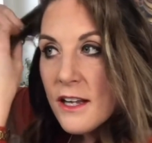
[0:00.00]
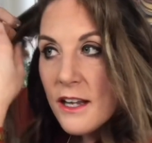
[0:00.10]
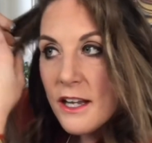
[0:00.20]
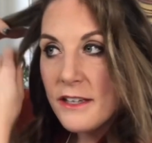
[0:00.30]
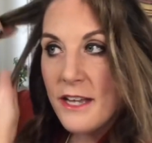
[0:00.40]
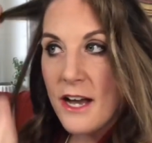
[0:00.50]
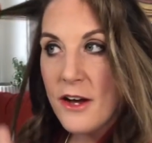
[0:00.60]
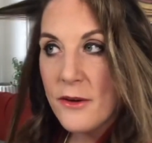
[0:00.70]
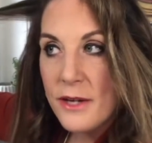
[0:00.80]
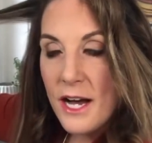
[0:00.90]
And
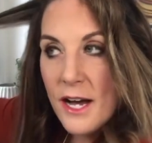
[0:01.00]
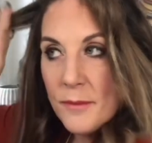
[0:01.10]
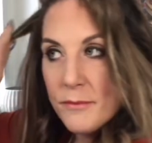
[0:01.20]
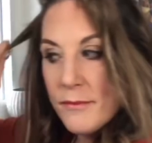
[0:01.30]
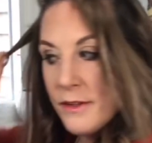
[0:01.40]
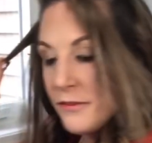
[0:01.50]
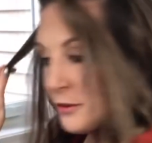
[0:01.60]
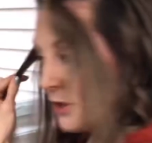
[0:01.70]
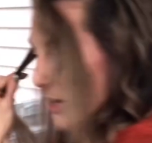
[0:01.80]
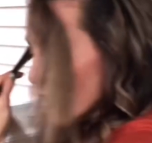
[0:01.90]
now, if you
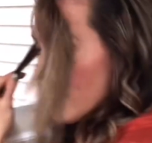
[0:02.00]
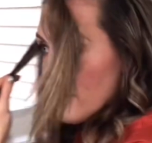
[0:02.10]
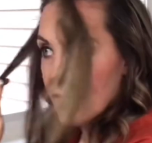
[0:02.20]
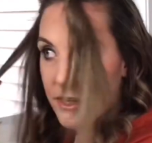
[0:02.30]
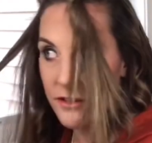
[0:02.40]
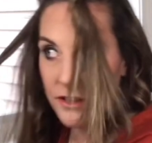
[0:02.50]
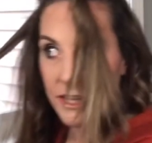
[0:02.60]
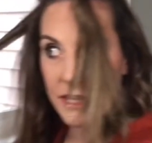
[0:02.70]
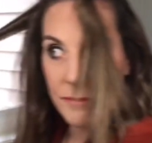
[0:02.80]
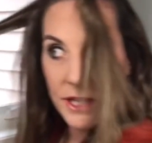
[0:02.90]
are a curly girl
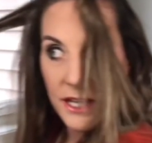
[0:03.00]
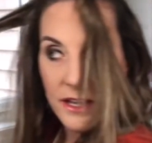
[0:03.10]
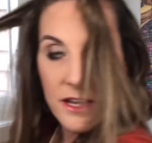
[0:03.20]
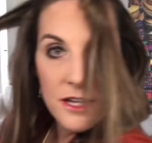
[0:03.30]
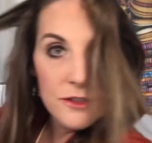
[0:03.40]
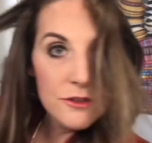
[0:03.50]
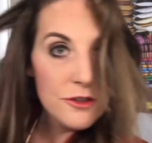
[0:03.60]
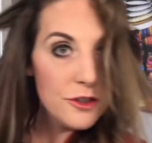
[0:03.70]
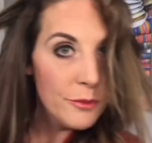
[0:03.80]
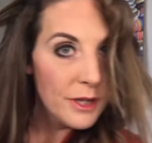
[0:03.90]
like me,
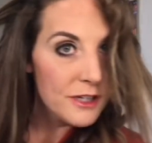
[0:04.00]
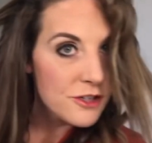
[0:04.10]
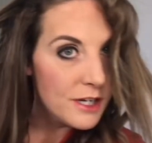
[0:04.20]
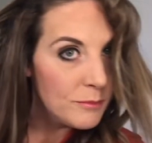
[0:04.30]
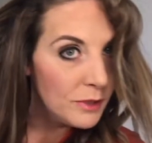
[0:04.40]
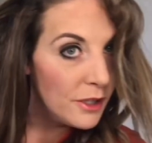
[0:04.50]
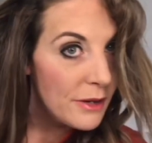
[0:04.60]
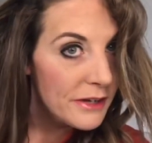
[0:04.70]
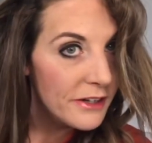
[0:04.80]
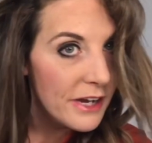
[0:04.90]
you wanna try to blow
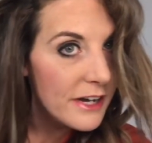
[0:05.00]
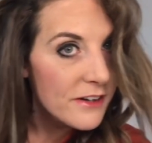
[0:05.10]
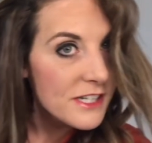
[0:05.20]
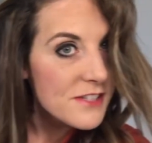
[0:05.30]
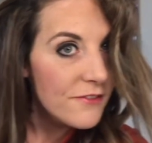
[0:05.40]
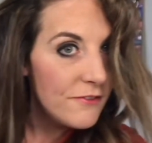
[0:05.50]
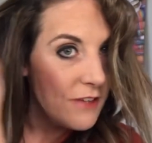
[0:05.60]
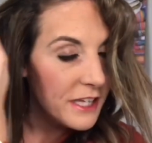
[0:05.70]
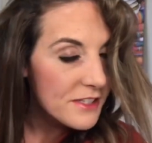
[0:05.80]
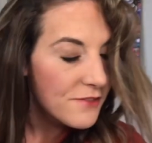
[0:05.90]
out your hair as
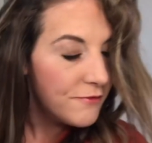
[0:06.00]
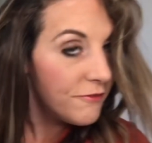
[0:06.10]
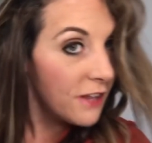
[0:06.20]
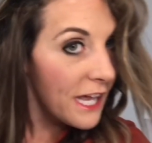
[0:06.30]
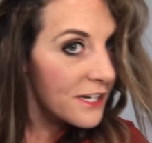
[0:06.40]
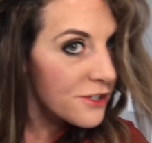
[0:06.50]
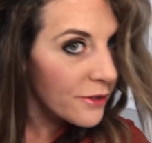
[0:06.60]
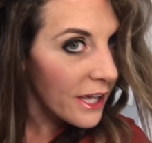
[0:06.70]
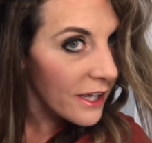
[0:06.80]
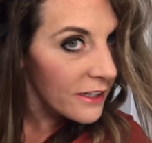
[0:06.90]
flat as you
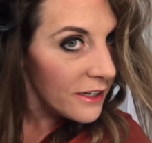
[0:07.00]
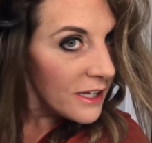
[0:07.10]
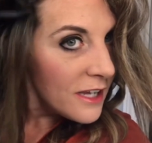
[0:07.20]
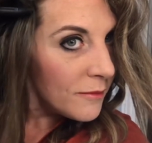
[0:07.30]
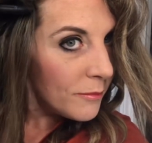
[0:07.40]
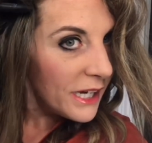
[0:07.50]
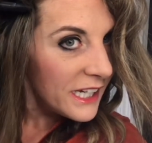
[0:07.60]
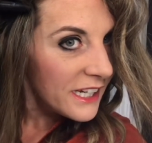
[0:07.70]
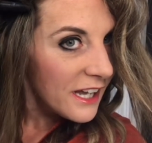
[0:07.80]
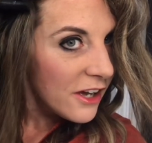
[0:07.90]
can,
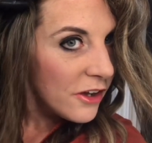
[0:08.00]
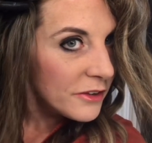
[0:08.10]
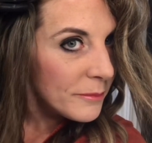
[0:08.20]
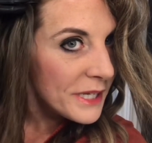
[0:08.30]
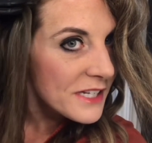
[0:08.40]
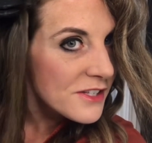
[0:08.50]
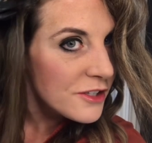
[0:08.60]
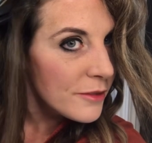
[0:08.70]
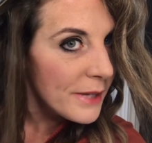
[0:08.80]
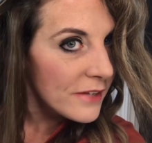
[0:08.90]
but on the base,
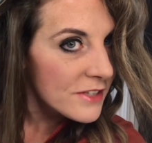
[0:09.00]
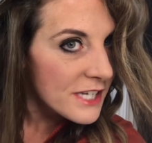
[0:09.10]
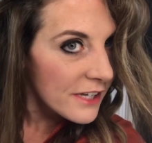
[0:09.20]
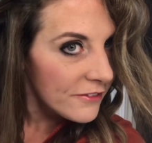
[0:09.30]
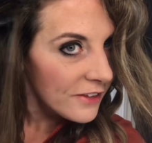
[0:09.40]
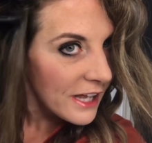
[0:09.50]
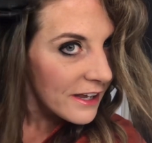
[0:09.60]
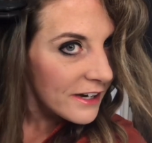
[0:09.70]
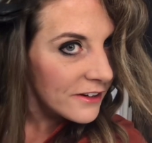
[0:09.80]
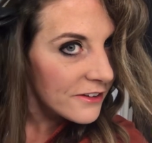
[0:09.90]
you might have to take a flat
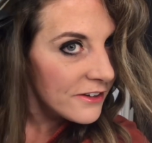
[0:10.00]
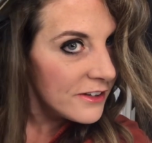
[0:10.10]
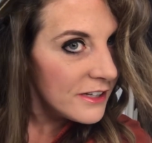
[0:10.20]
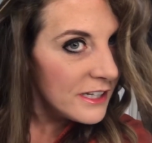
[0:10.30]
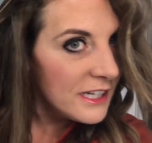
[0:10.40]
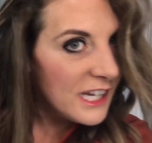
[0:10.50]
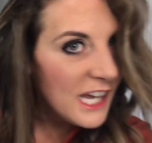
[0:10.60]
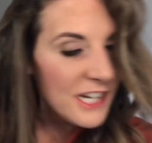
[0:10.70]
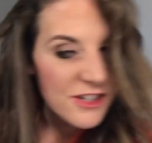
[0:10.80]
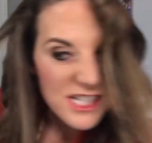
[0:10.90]
iron
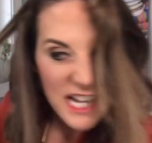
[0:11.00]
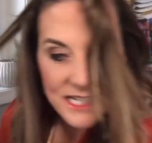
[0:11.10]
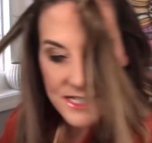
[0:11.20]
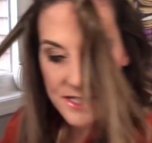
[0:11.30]
and just kind of